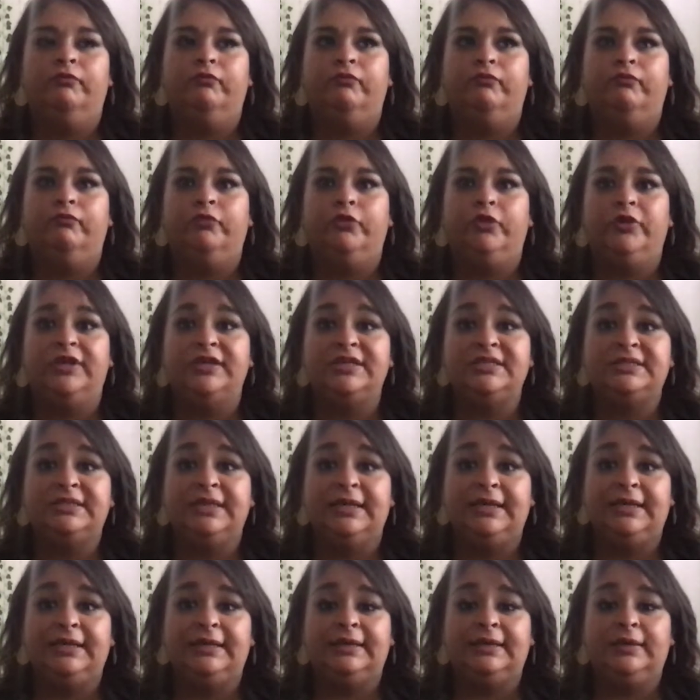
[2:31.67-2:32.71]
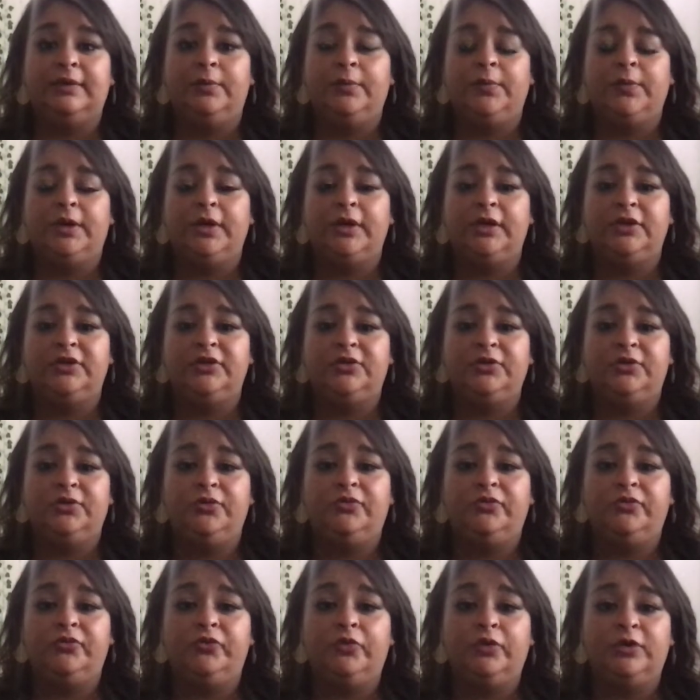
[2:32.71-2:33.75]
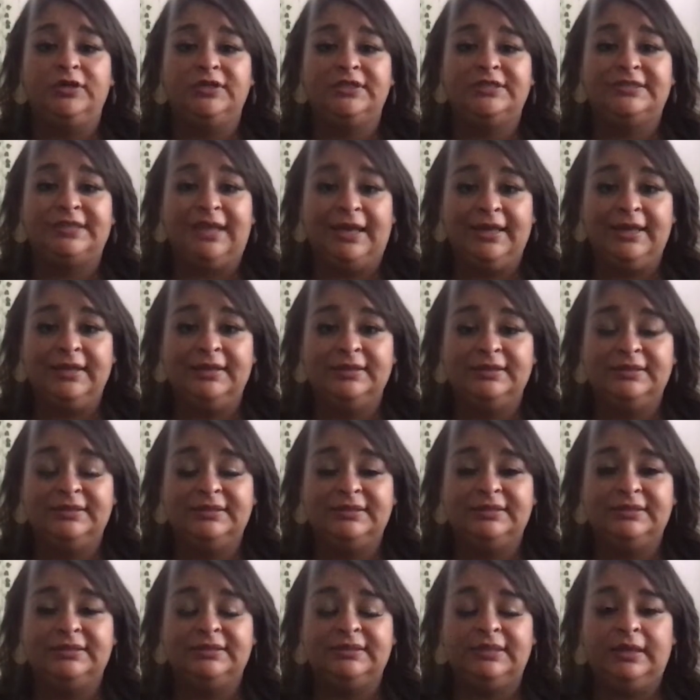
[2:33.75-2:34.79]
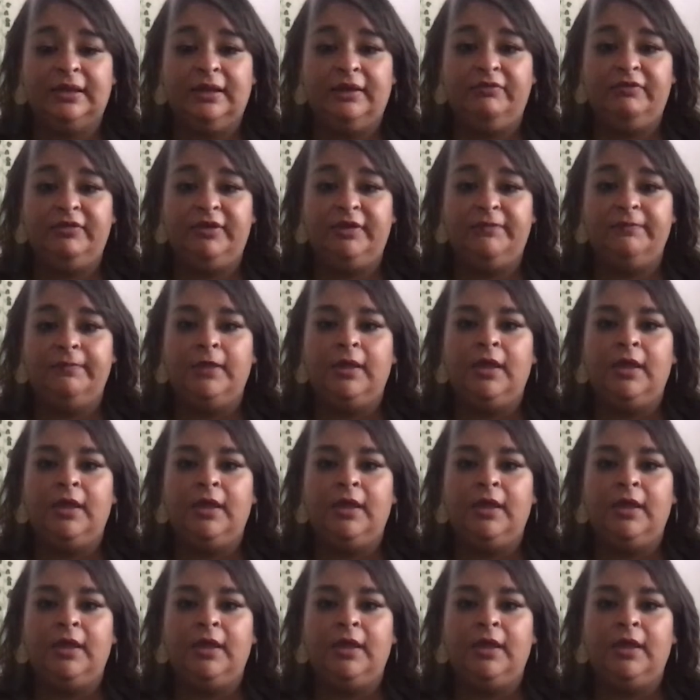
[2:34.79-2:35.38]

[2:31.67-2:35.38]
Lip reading: for this sake, we're going to do 4 seconds of it.